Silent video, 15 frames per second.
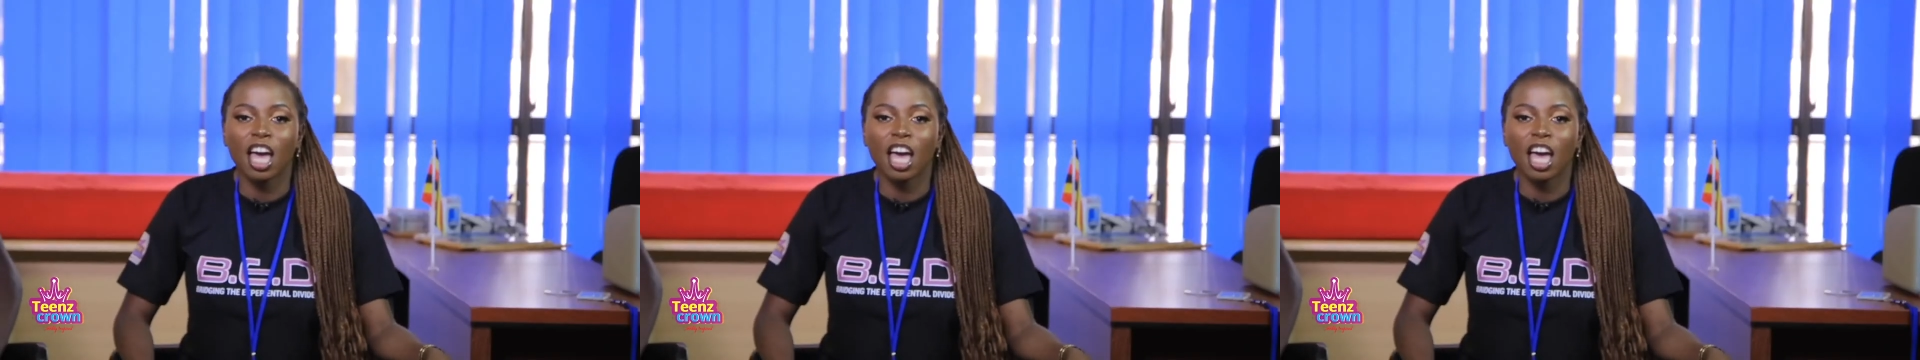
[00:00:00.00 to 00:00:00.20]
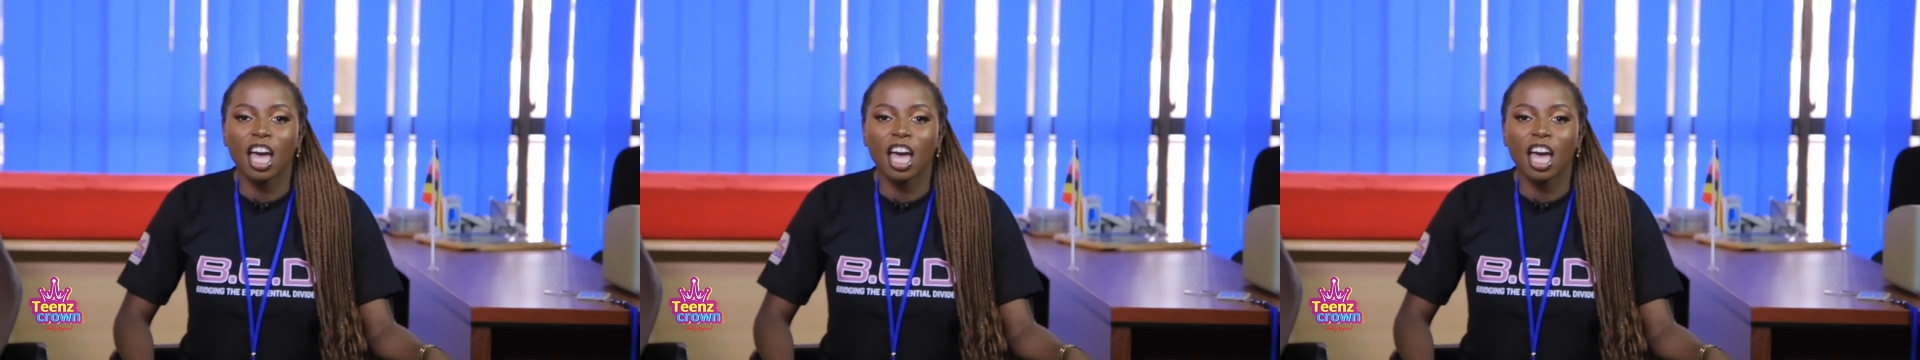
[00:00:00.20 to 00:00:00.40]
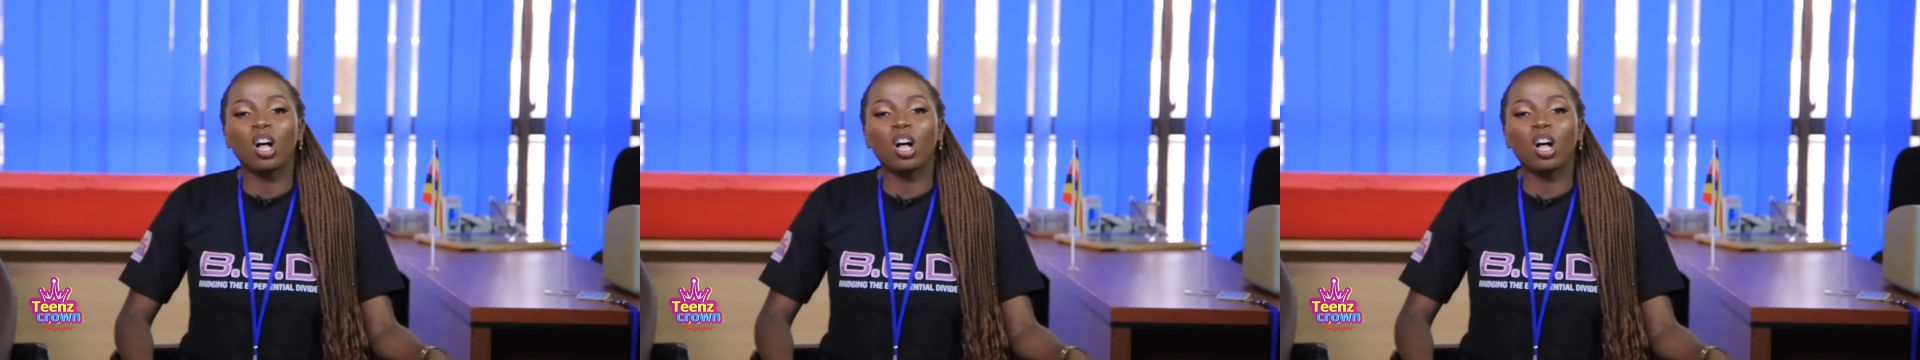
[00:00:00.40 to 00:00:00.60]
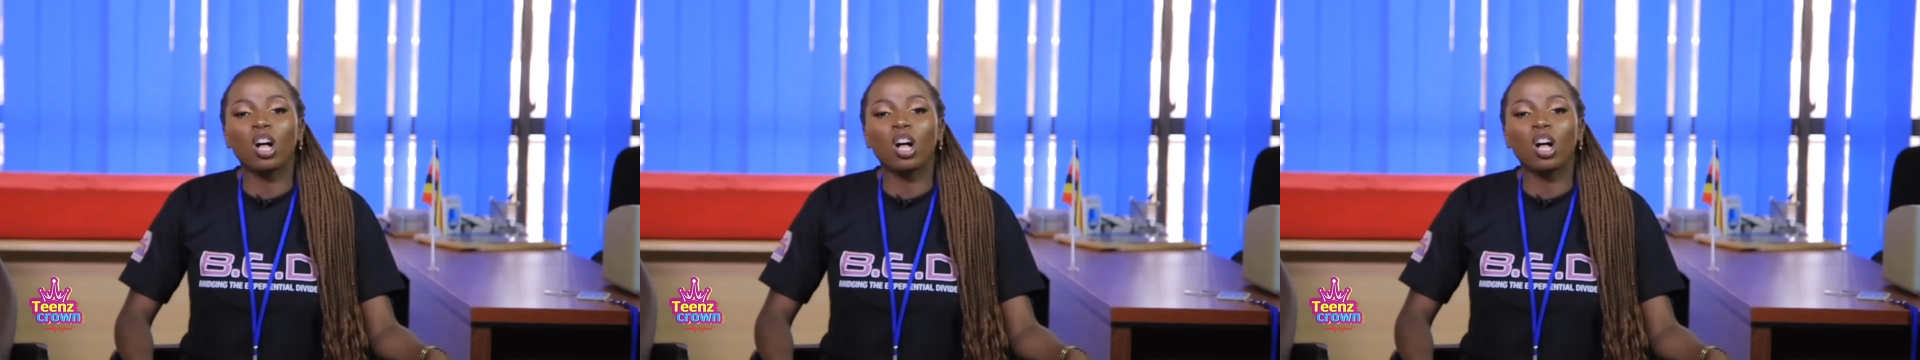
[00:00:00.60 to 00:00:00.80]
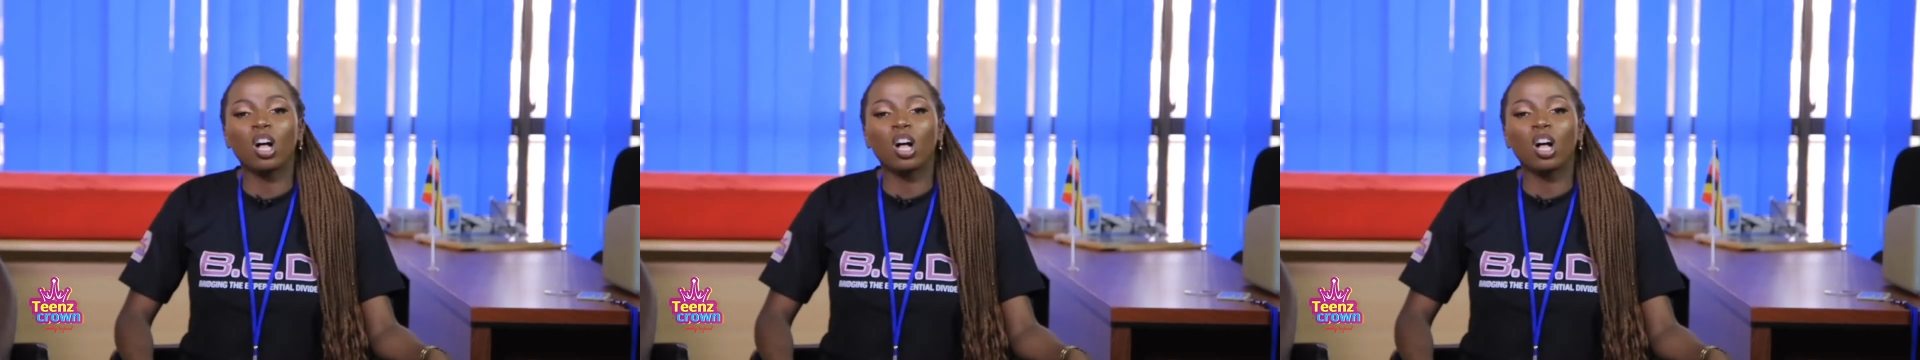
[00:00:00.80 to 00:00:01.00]
So we also
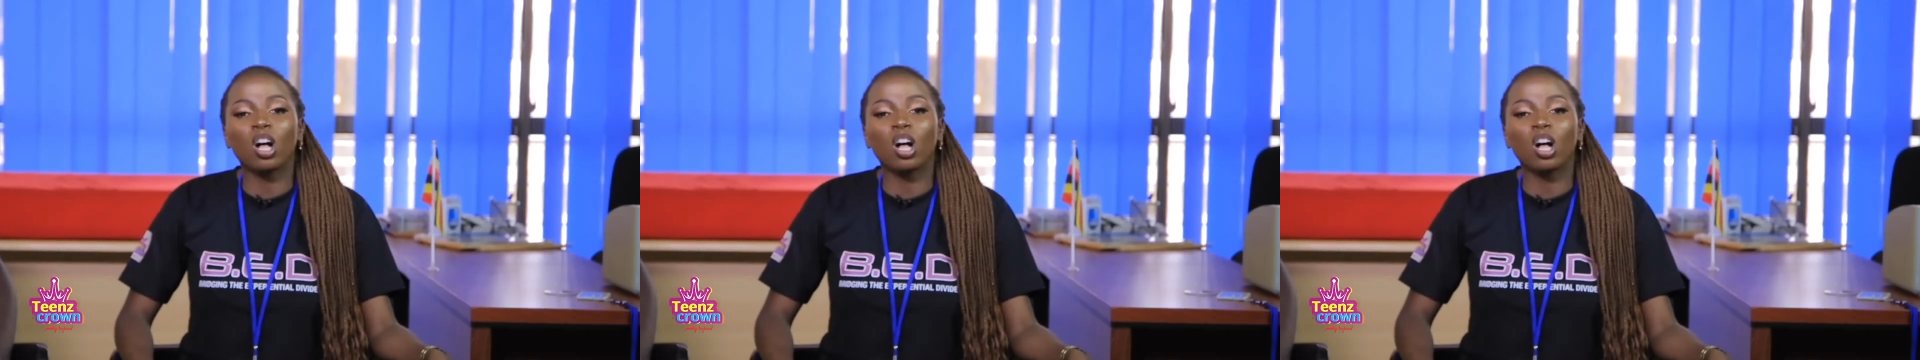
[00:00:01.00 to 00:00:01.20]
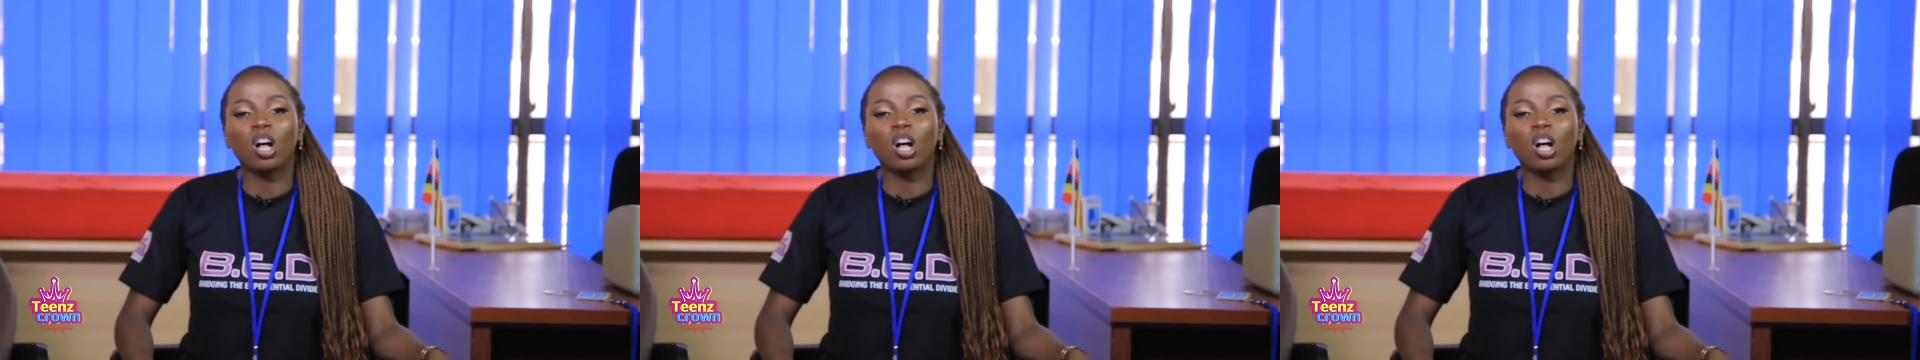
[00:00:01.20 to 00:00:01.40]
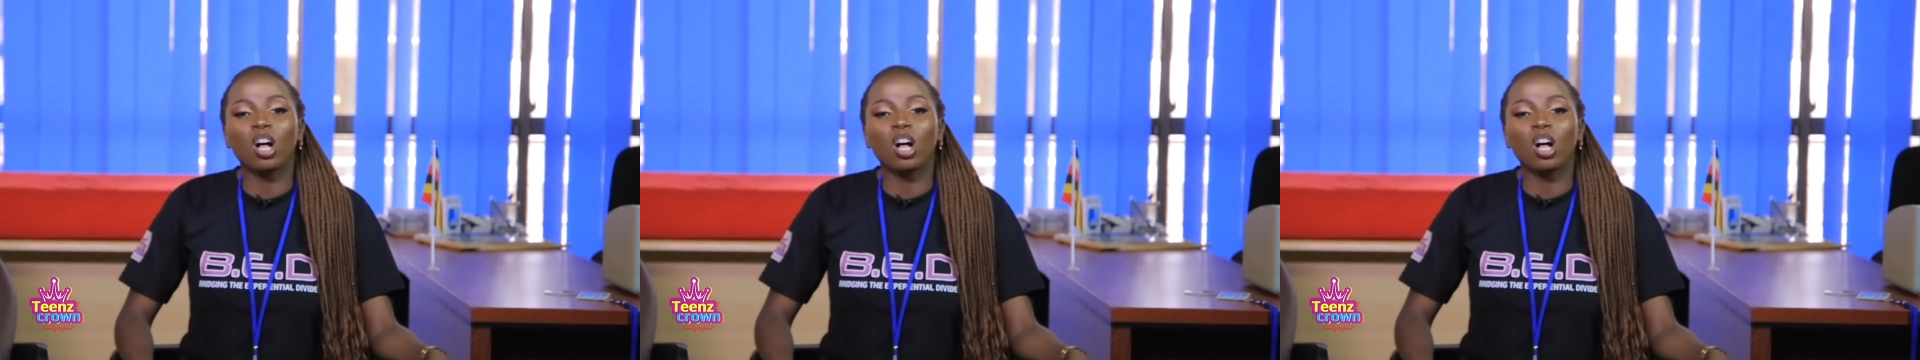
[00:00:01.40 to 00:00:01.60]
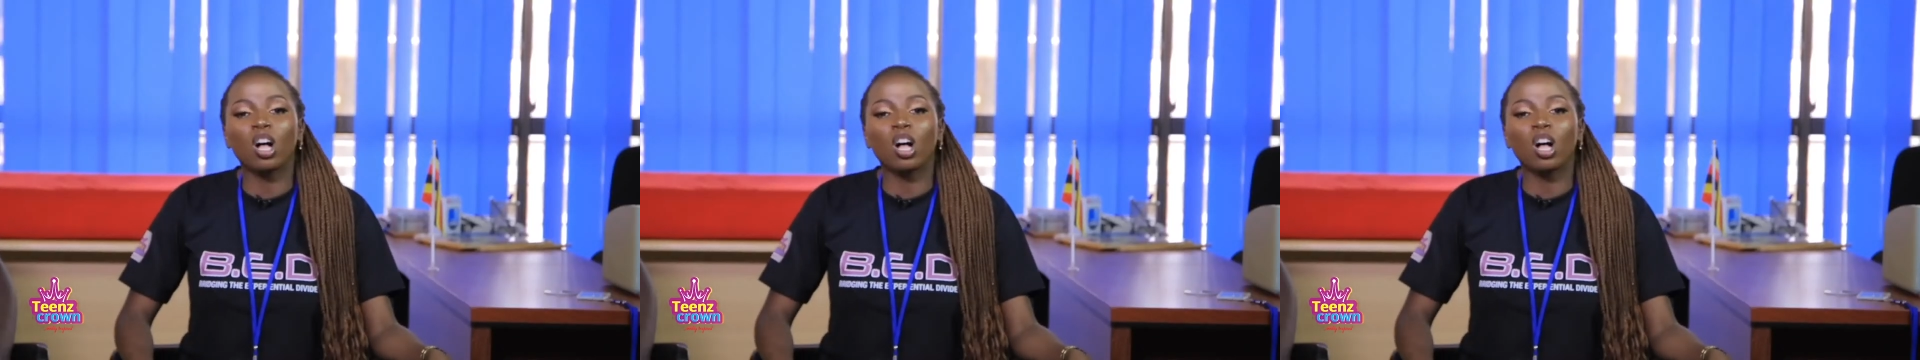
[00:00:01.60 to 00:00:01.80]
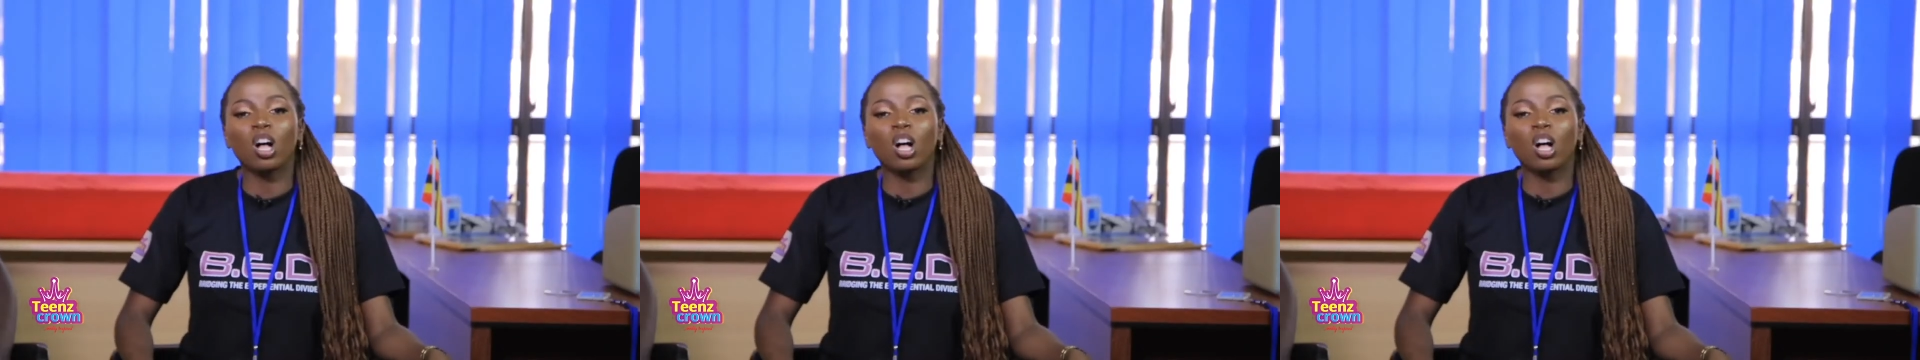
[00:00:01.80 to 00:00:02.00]
had a movie.